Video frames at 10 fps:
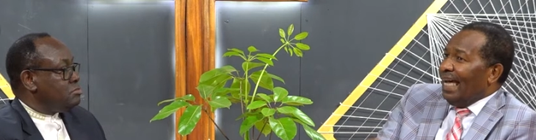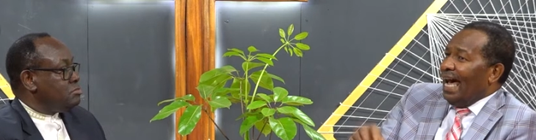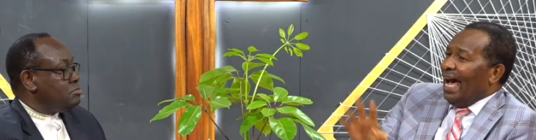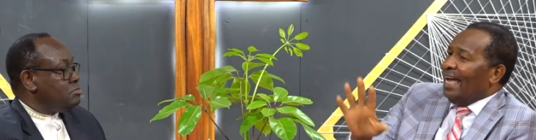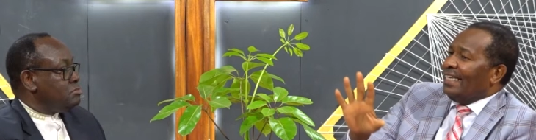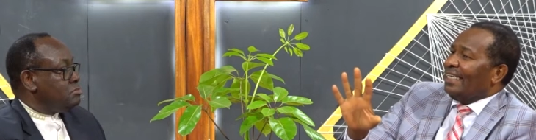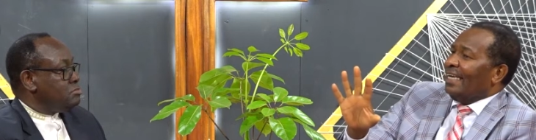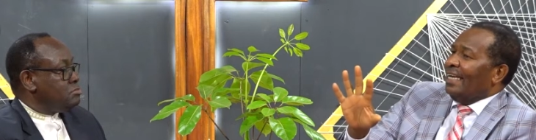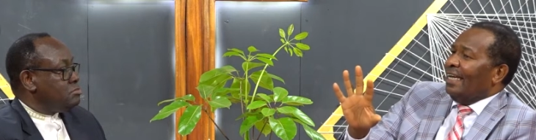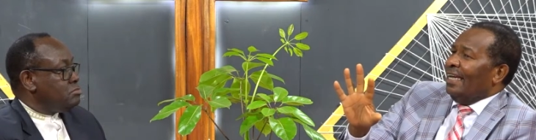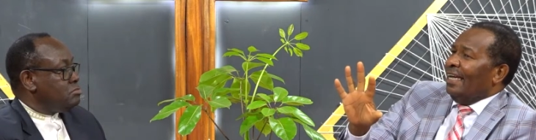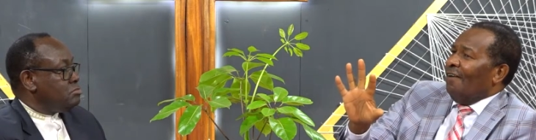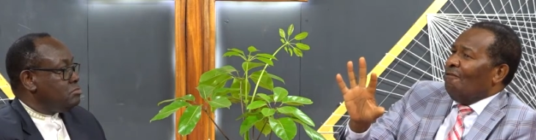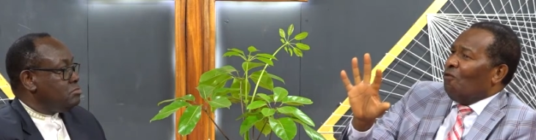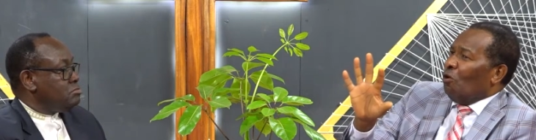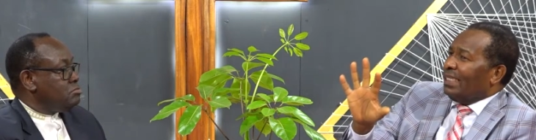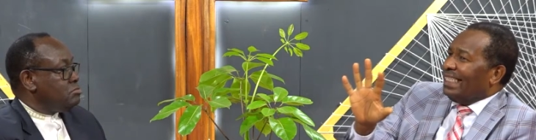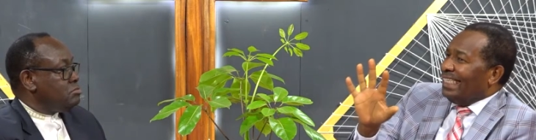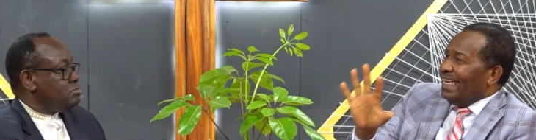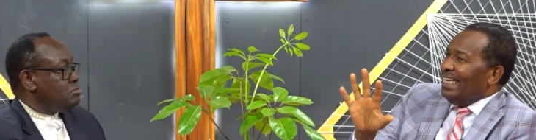Speaker 1: I had
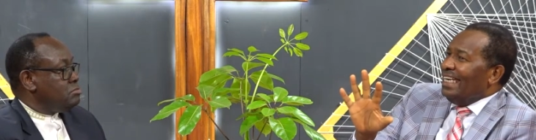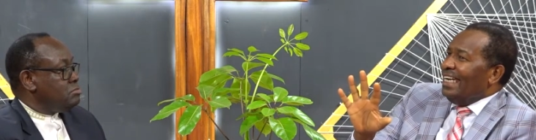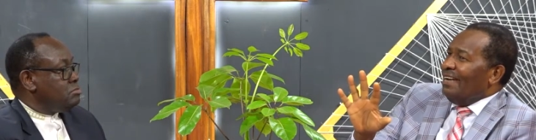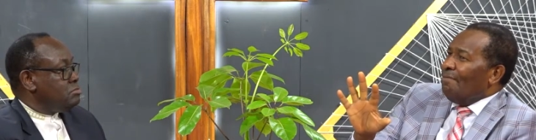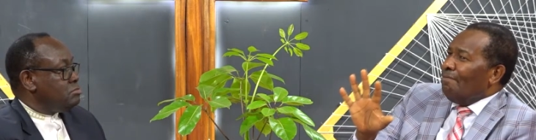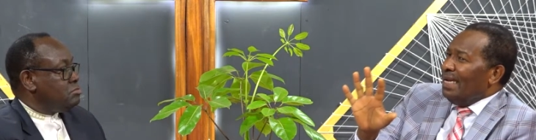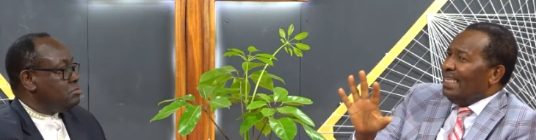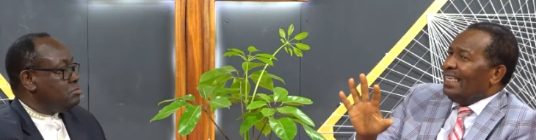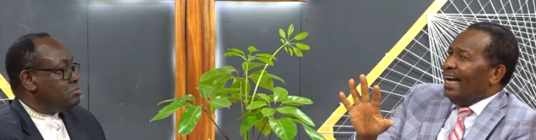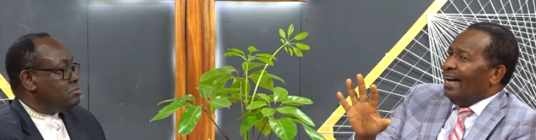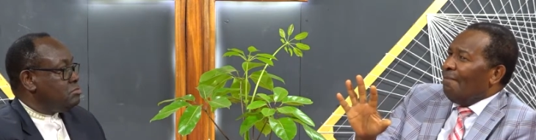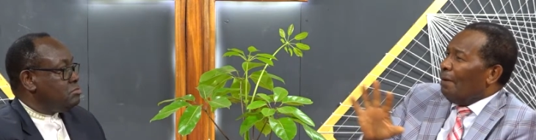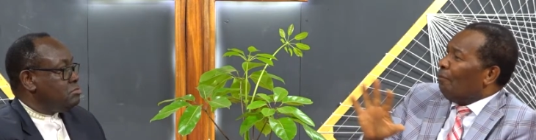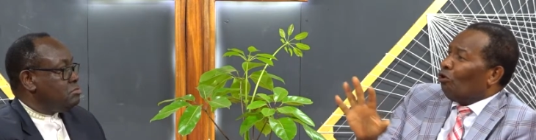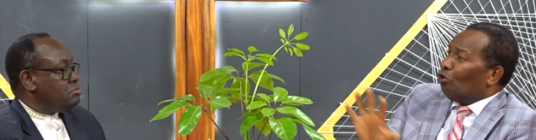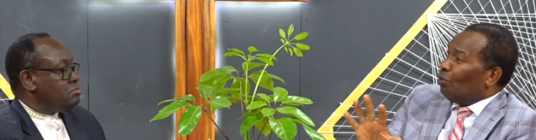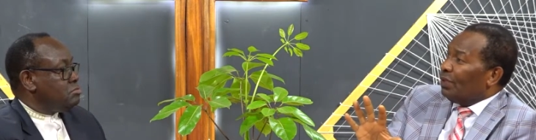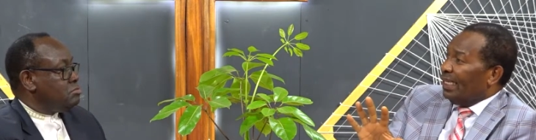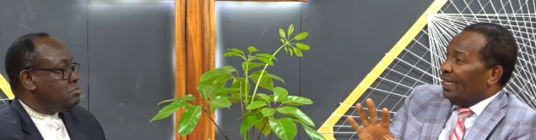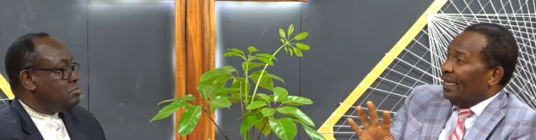14 major people
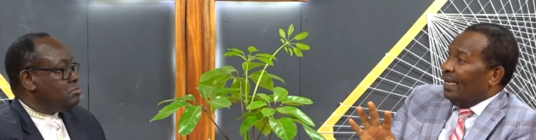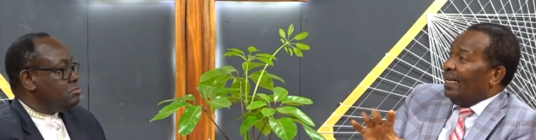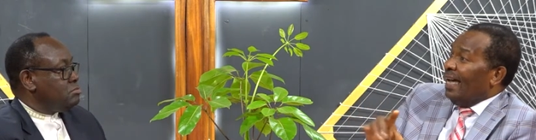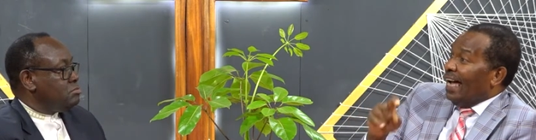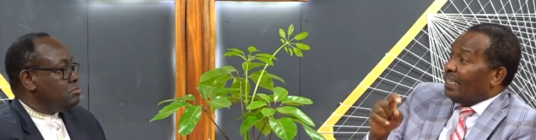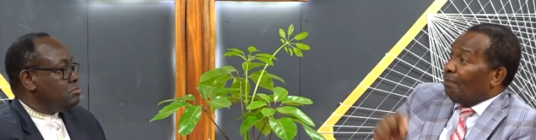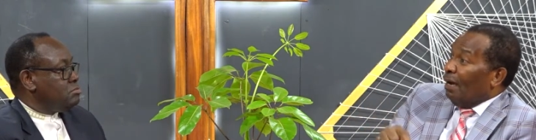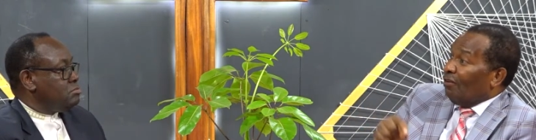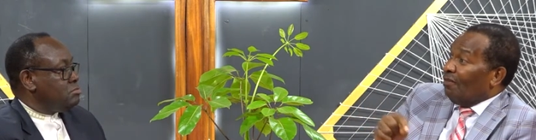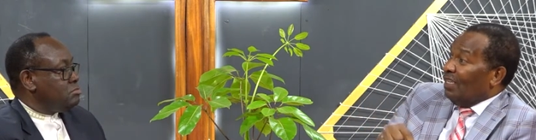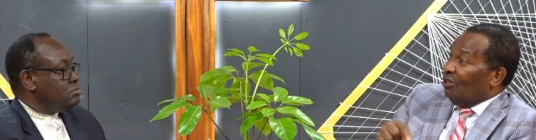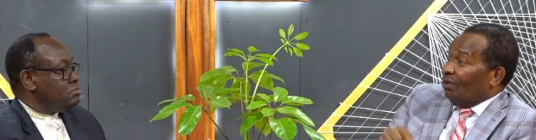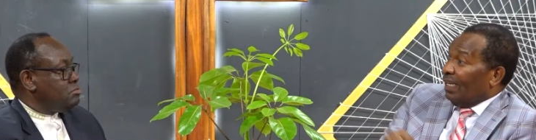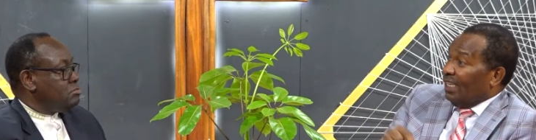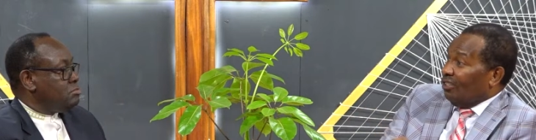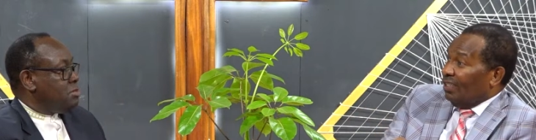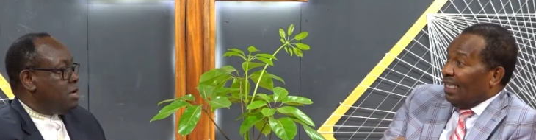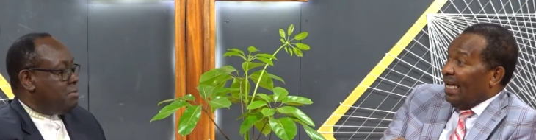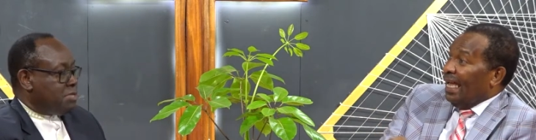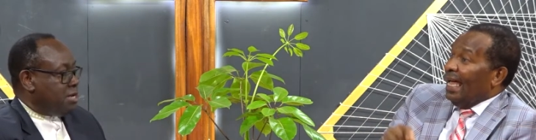groups as part of this congregation.
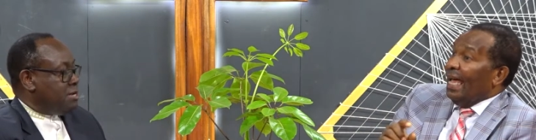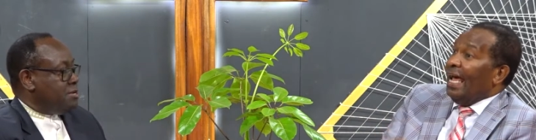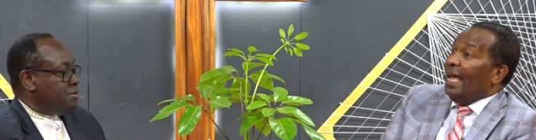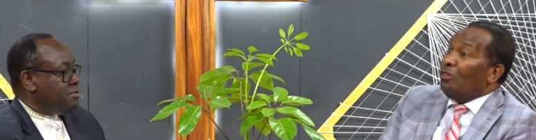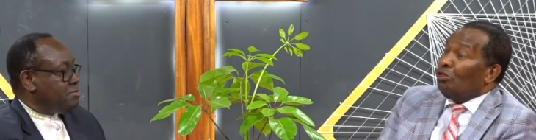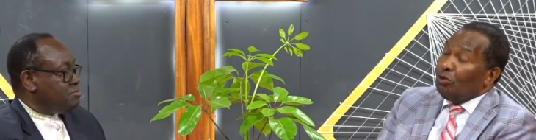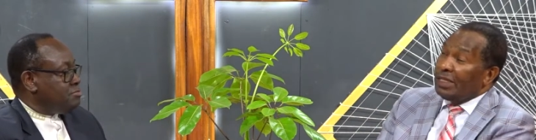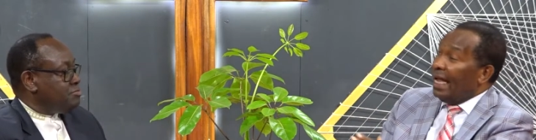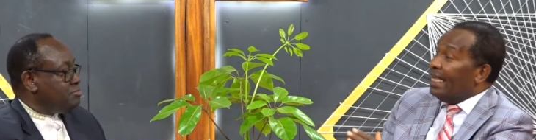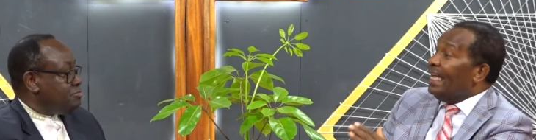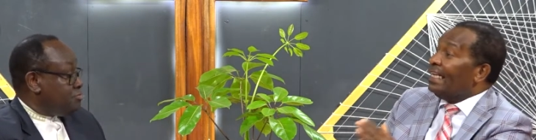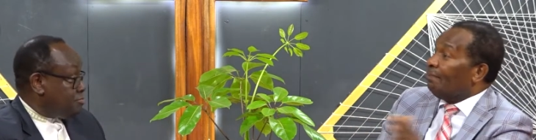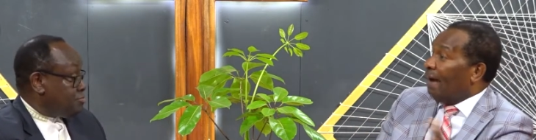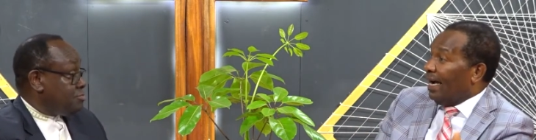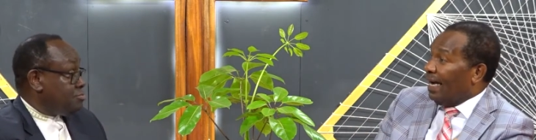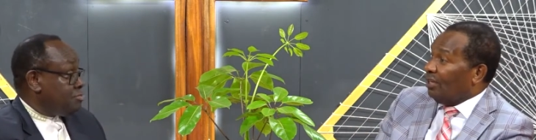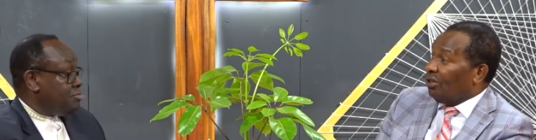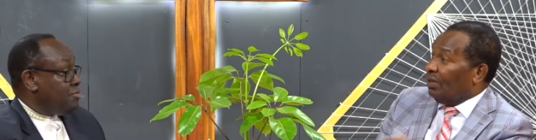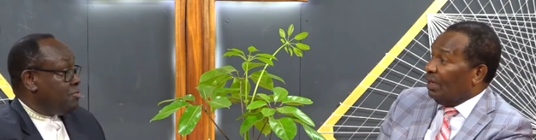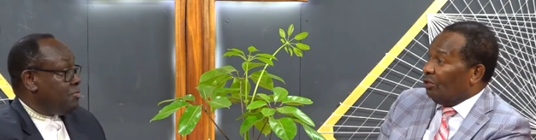
Speaker 2: I'm telling you. And
Speaker 1: those are years back, actually,
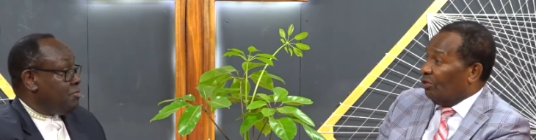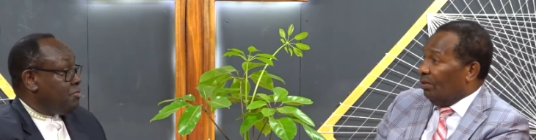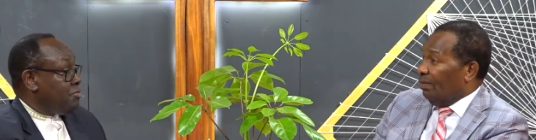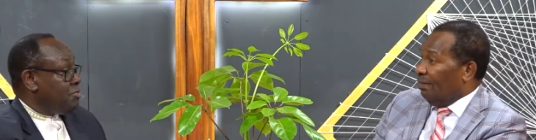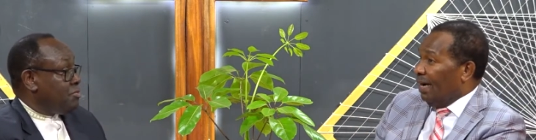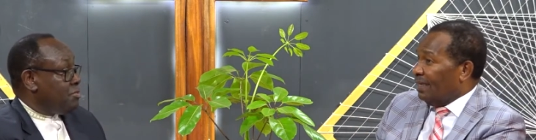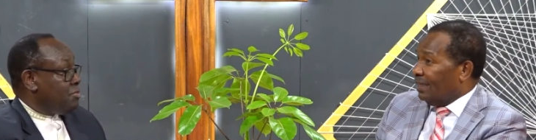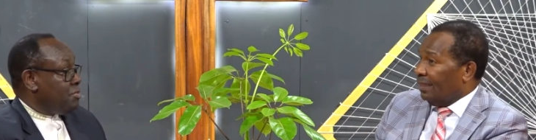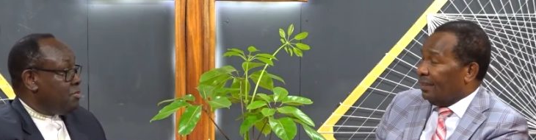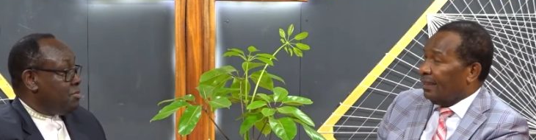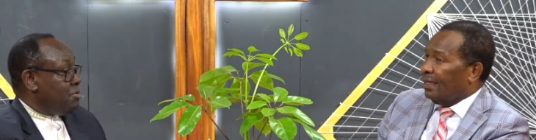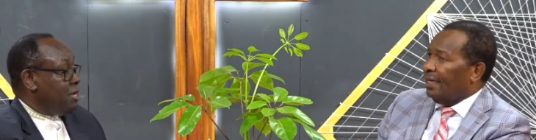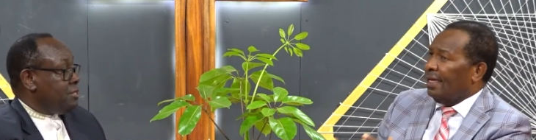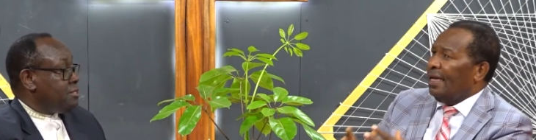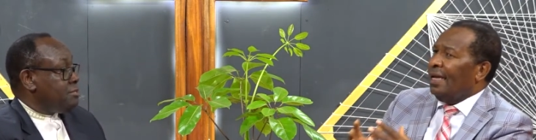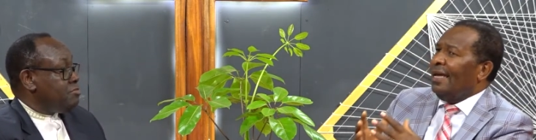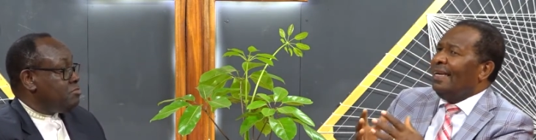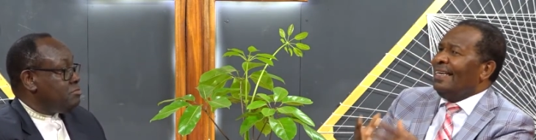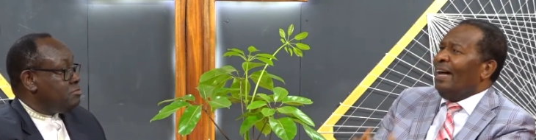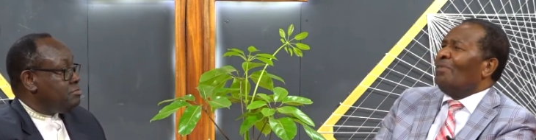when I was doing my master's. Yes.
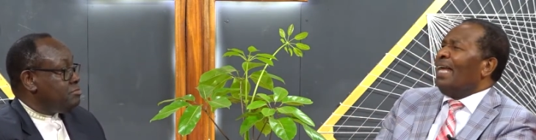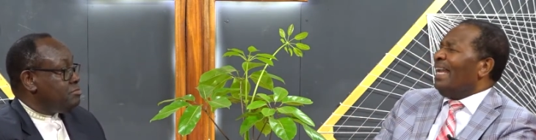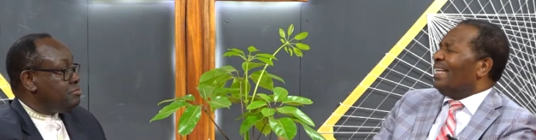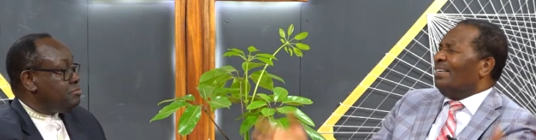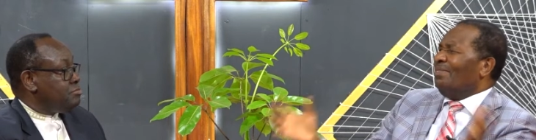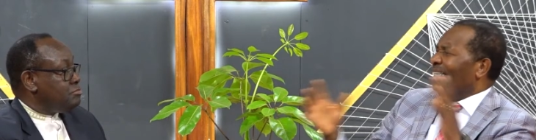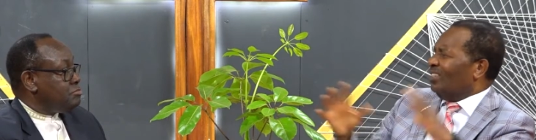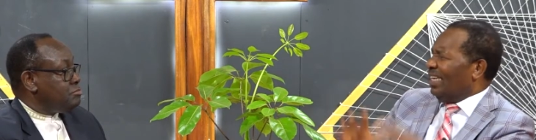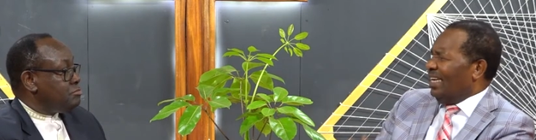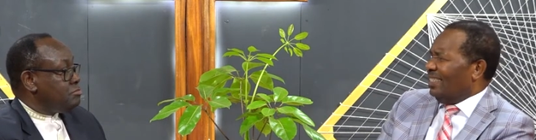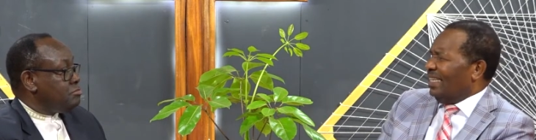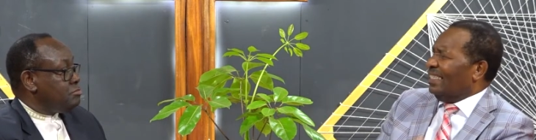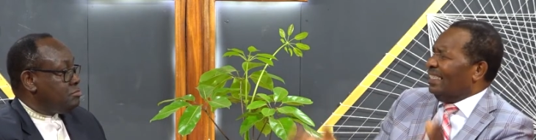Now that has even changed, has